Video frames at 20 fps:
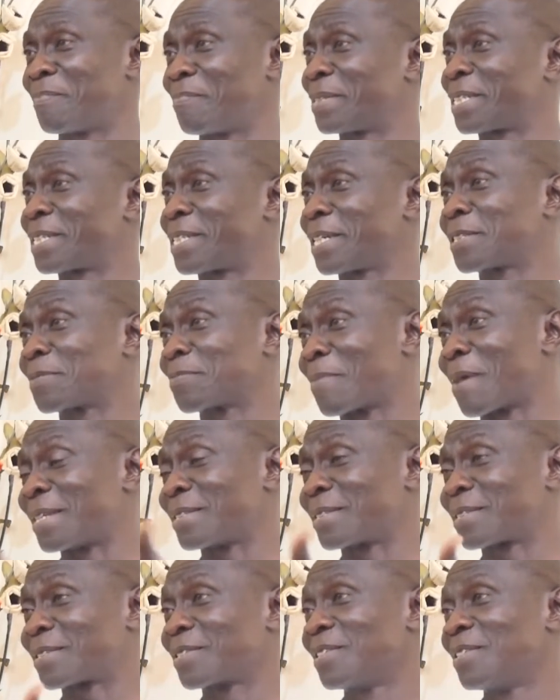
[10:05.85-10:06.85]
6
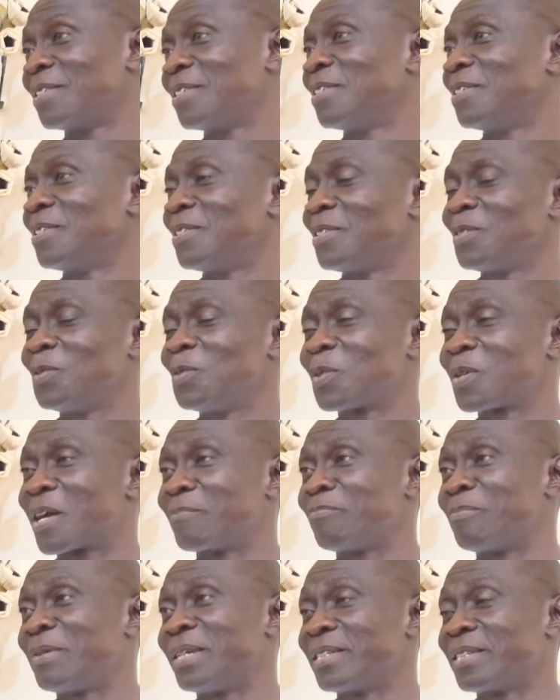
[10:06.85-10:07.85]
months, you
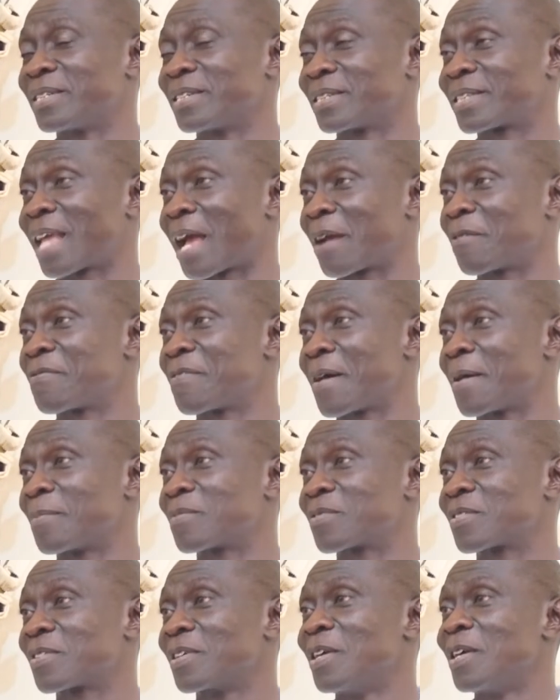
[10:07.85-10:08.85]
can build tank
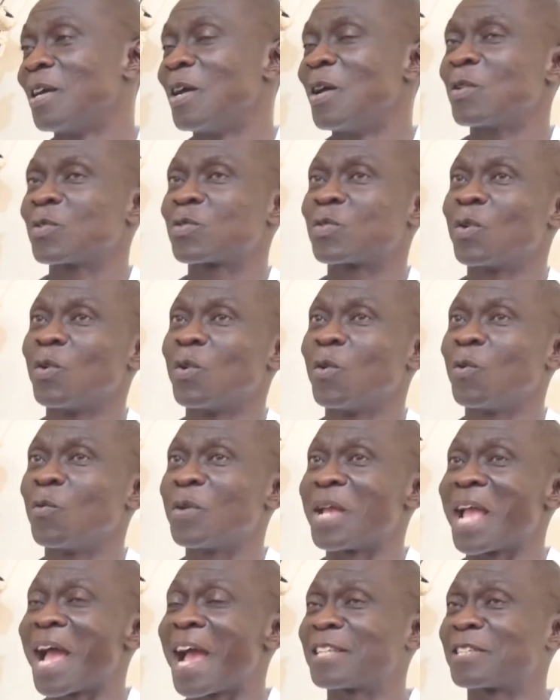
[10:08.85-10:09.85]
farms. So
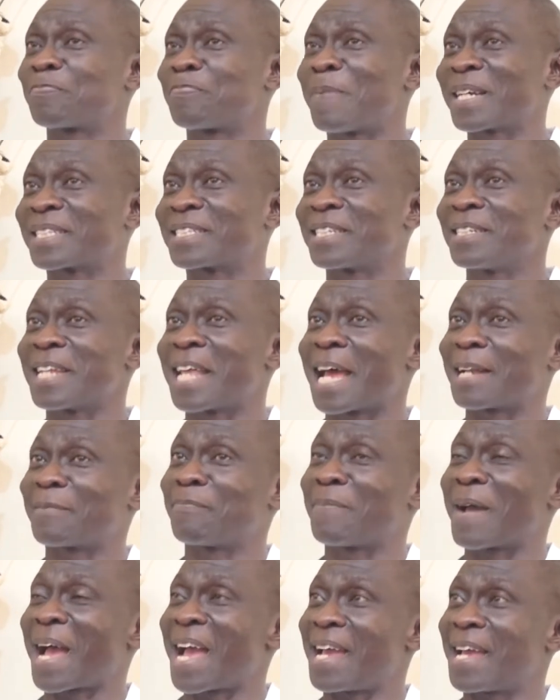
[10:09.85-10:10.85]
we are expecting
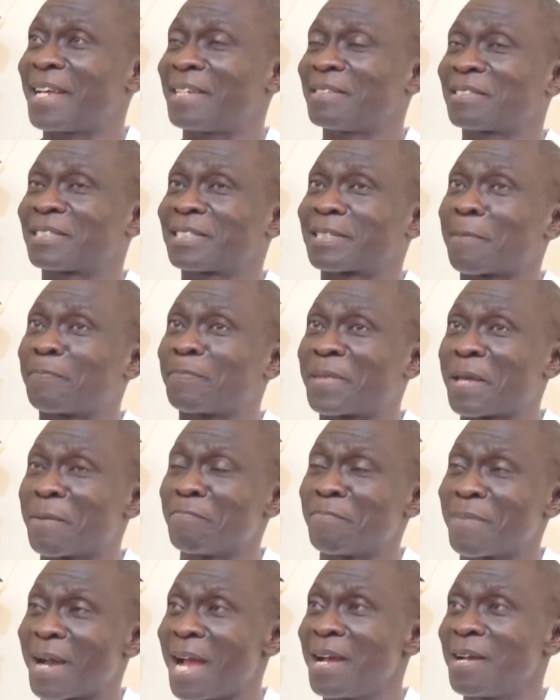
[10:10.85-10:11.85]
that by
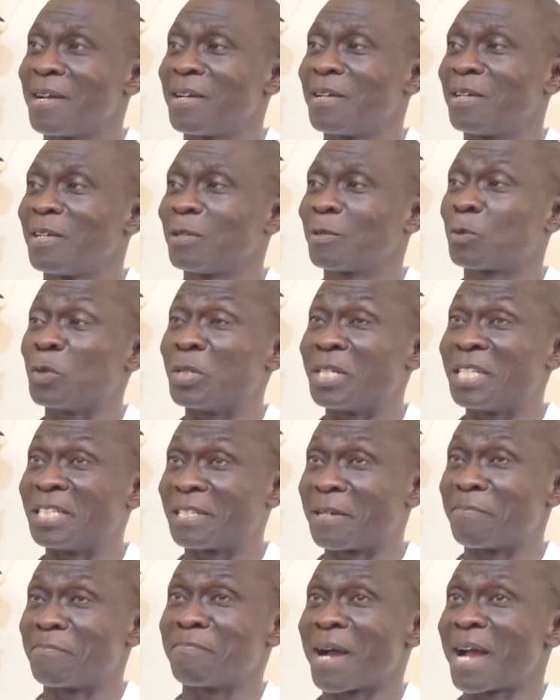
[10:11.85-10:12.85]
September to
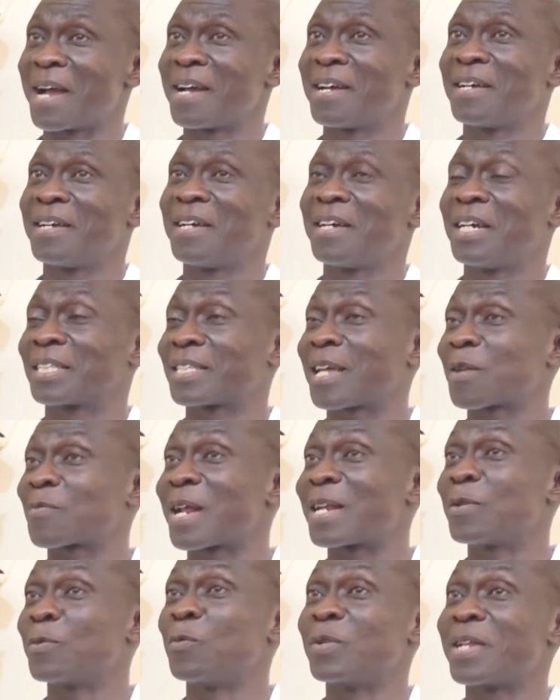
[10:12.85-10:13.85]
December,
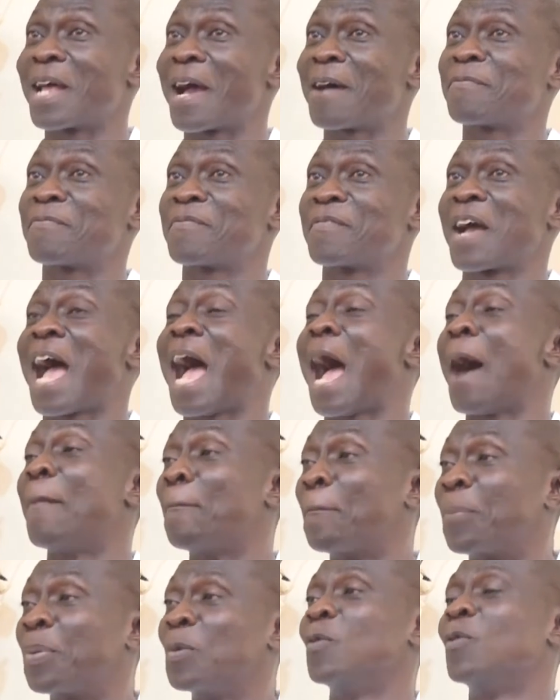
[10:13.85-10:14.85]
Takoradi would have
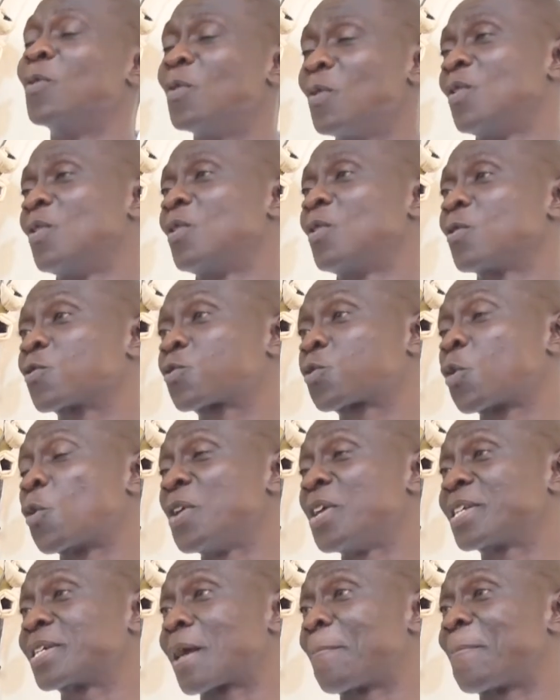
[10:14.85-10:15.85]
ample
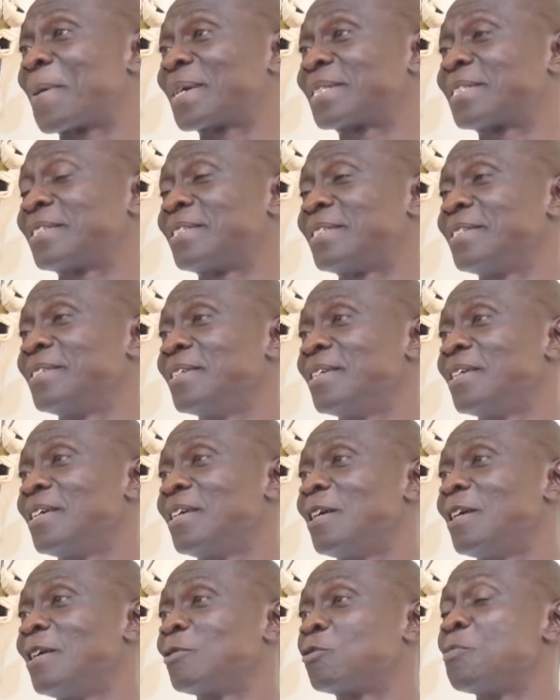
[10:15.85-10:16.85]
storage capacity
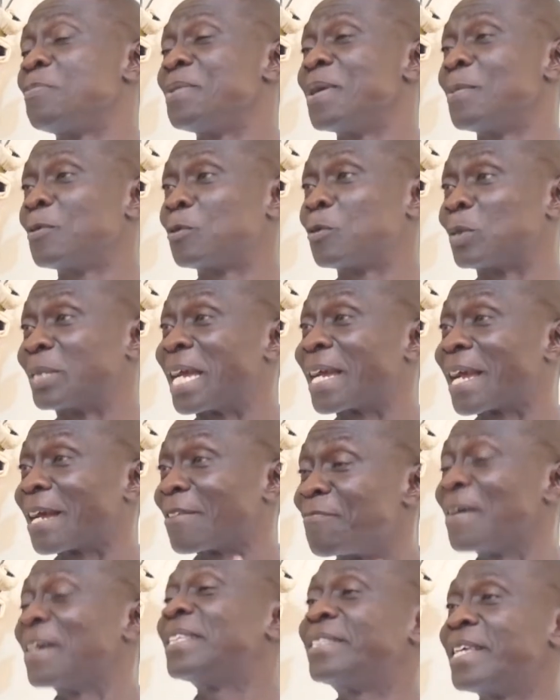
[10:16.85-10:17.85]
to be able to take
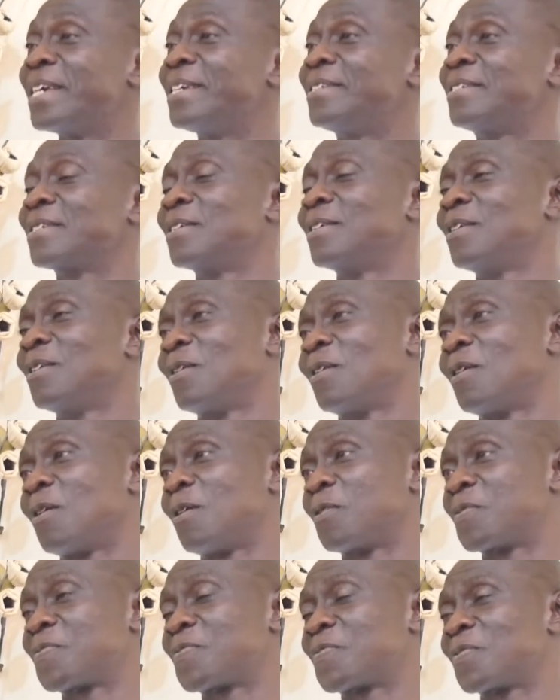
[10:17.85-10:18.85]
advantage
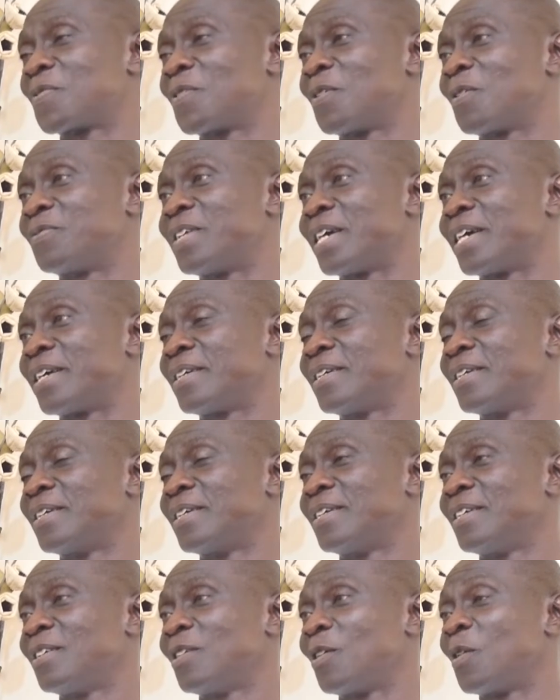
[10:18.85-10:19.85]
of the
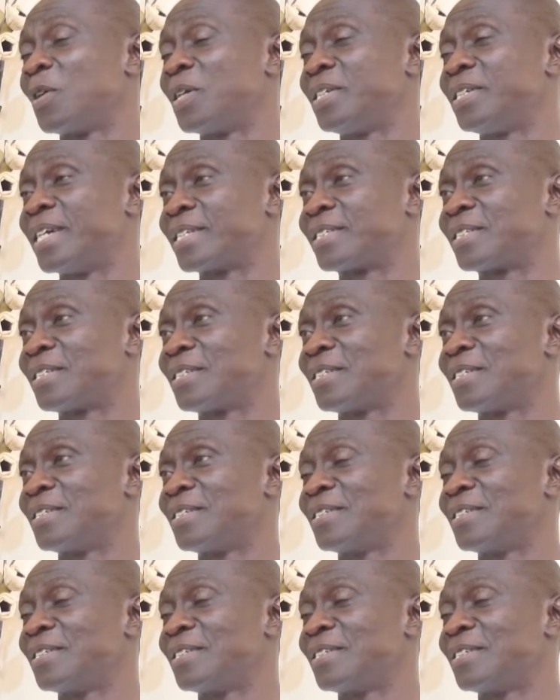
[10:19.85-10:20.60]
oil jetty.